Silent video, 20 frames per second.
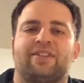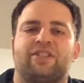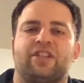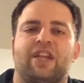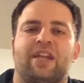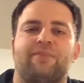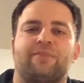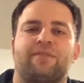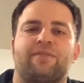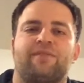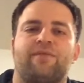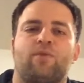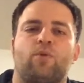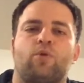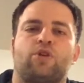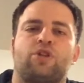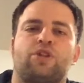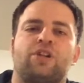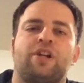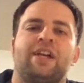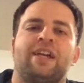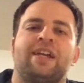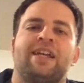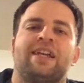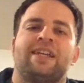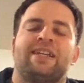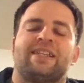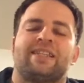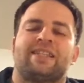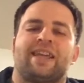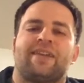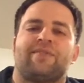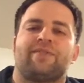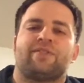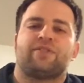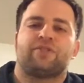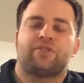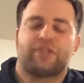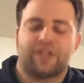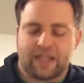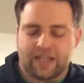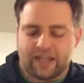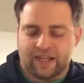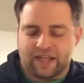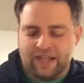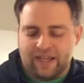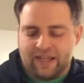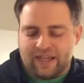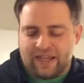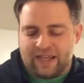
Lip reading: James 4, 7 through 10.